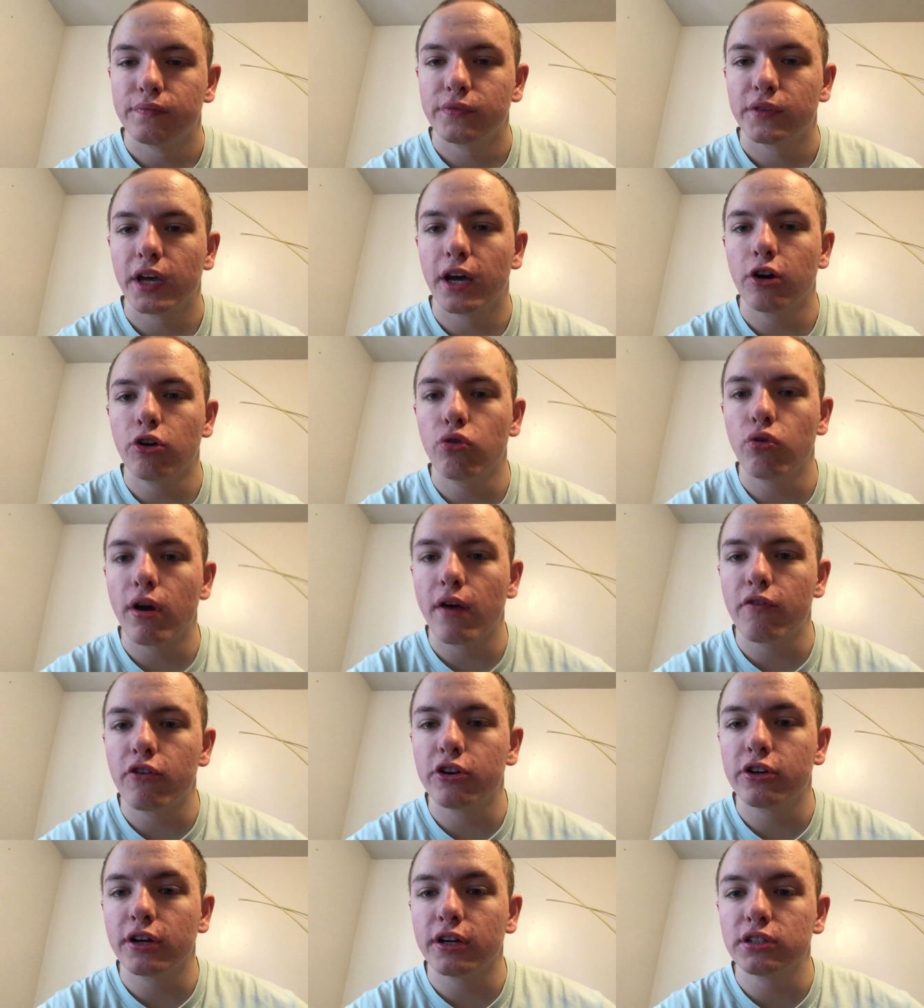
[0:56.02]
tell
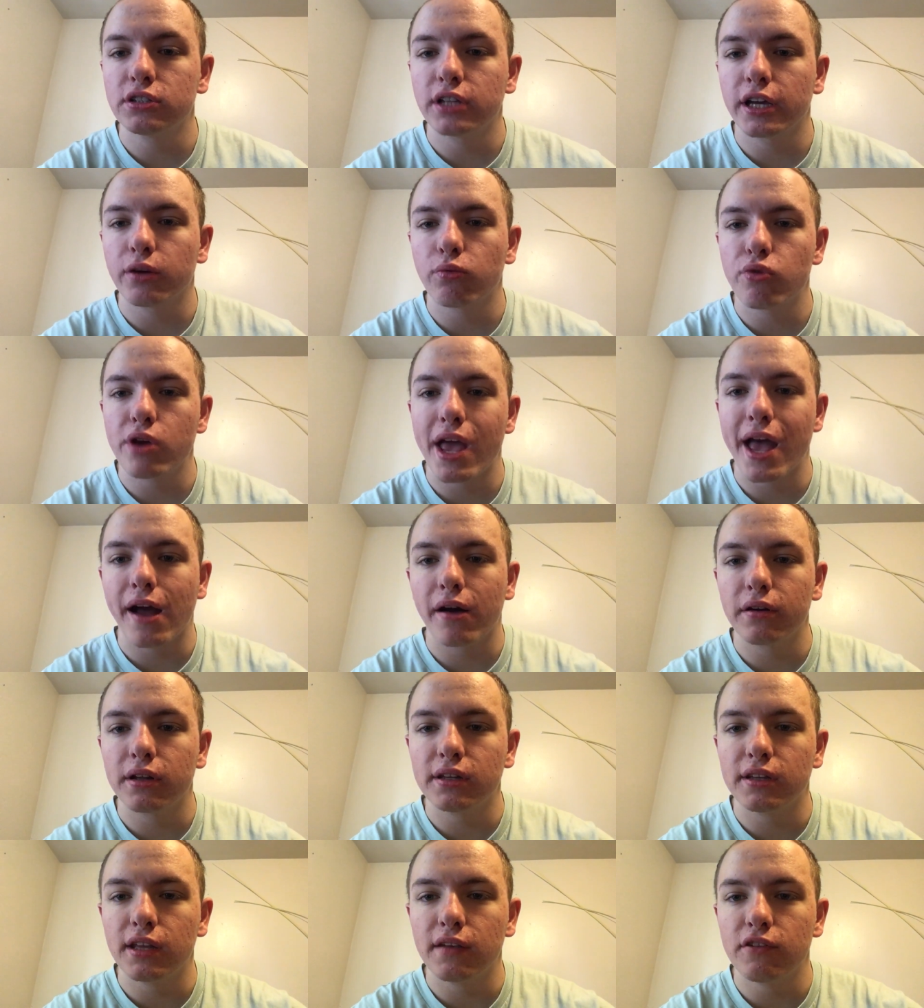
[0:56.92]
whoever does like
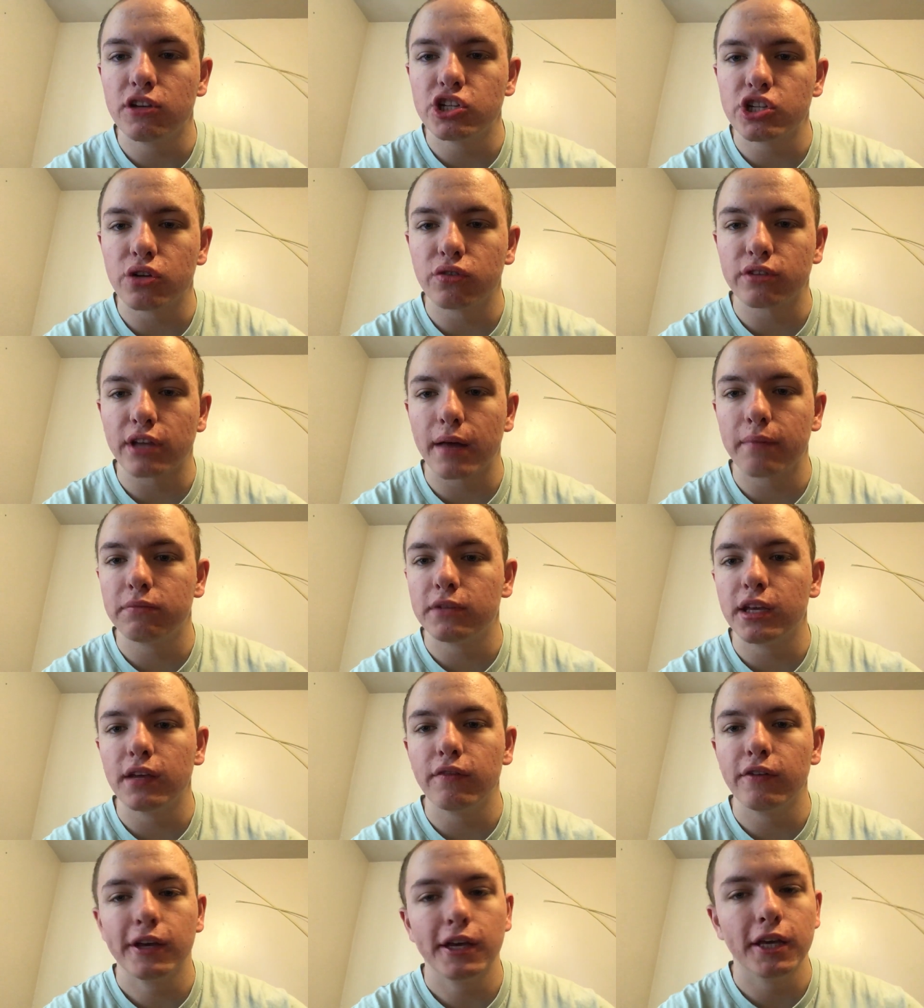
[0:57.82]
reality TV shows,
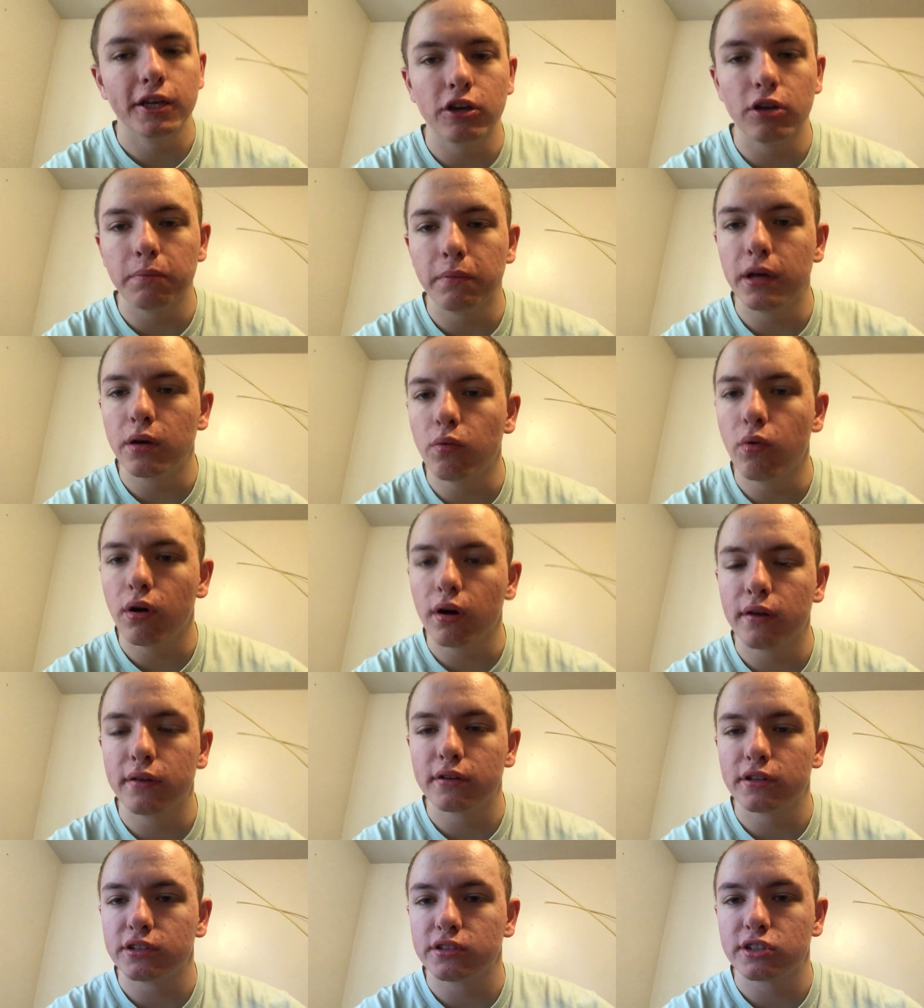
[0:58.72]
MTV could be
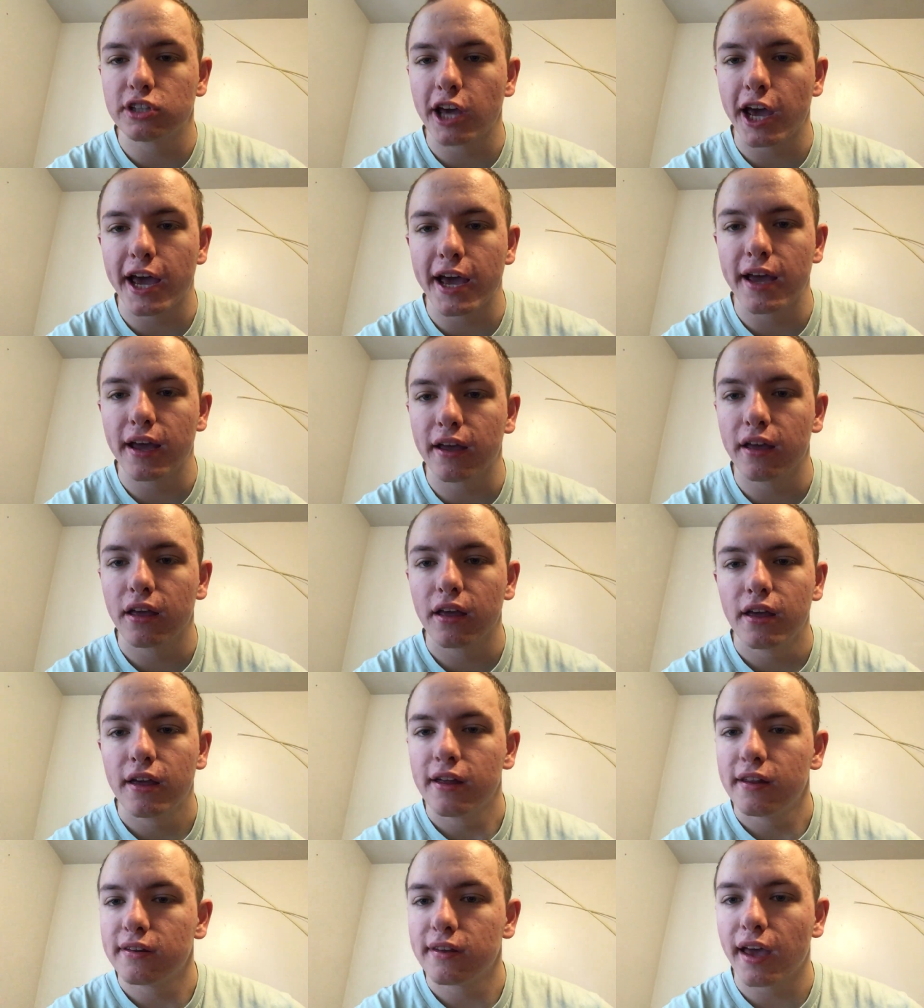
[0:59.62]
one. This tag,
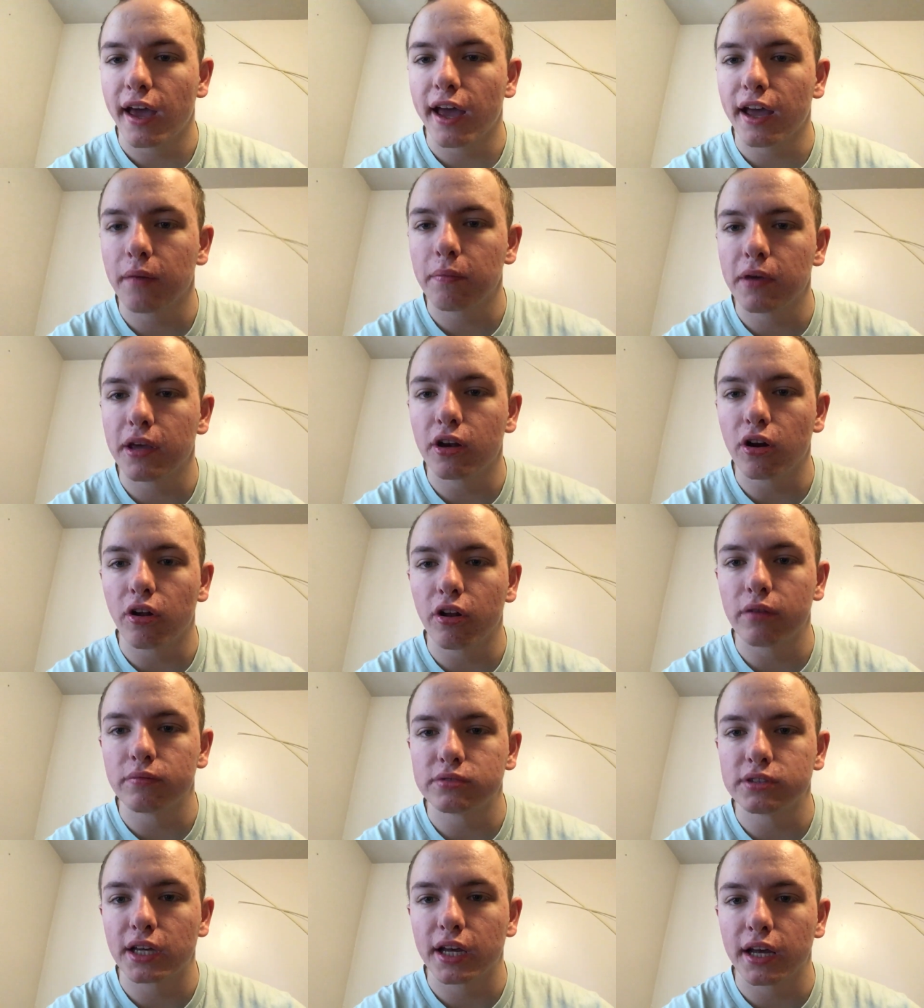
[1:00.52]
tag me and
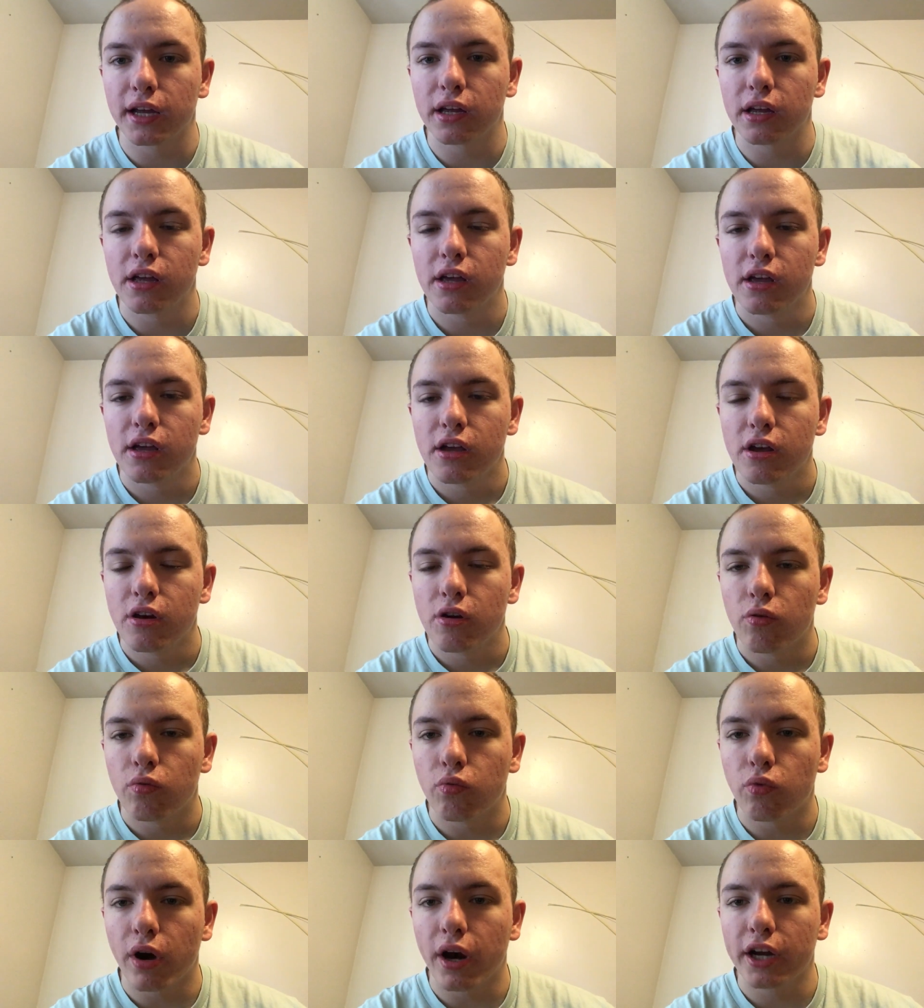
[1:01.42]
all I'm saying
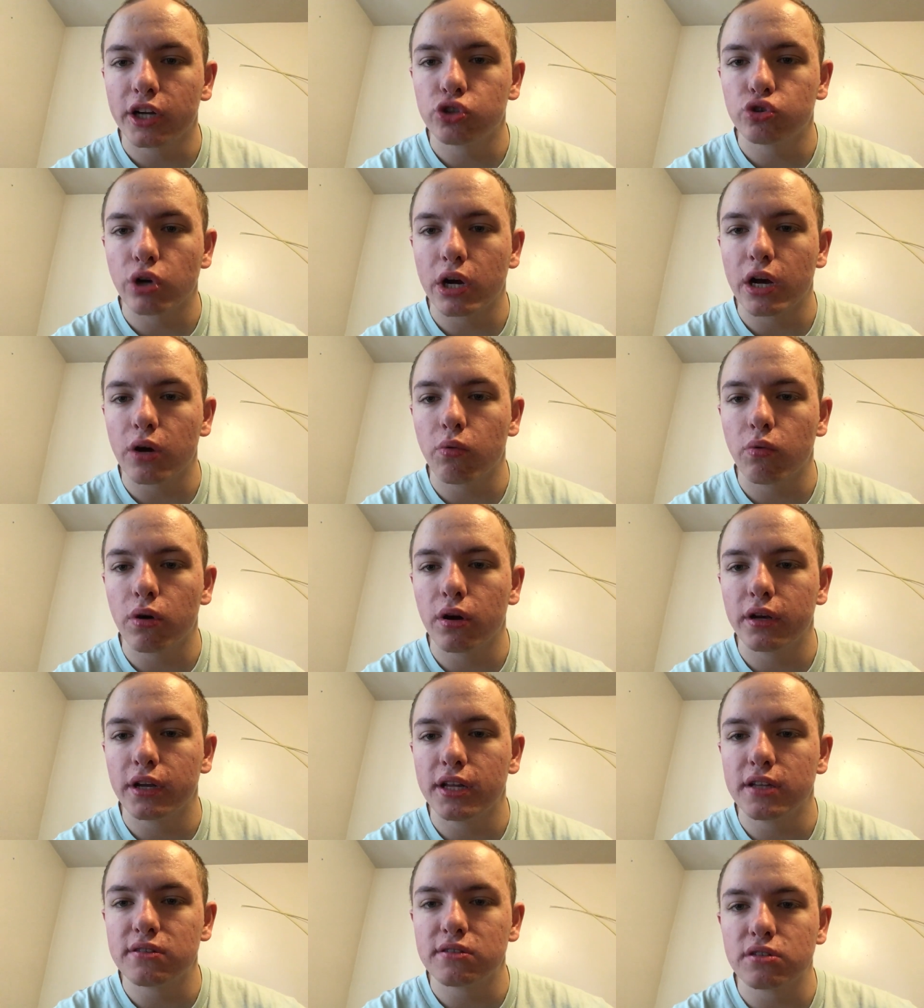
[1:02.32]
Ryan Trout
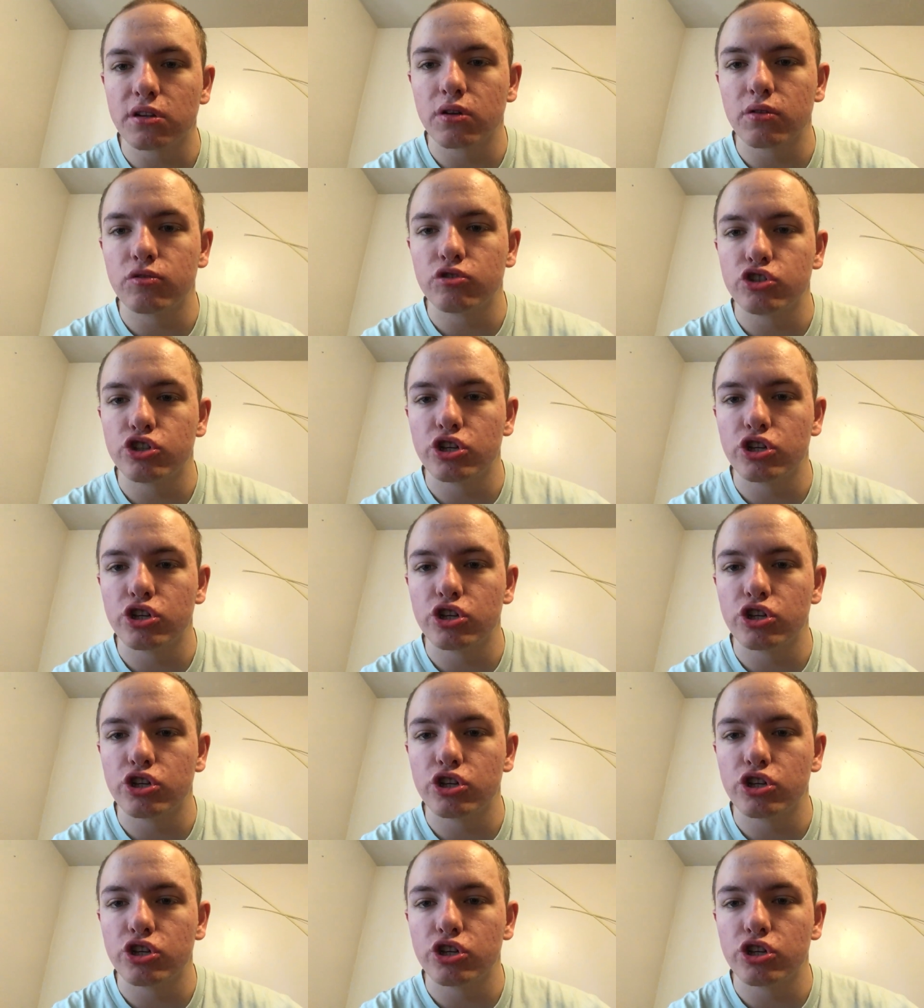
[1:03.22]
one needs his own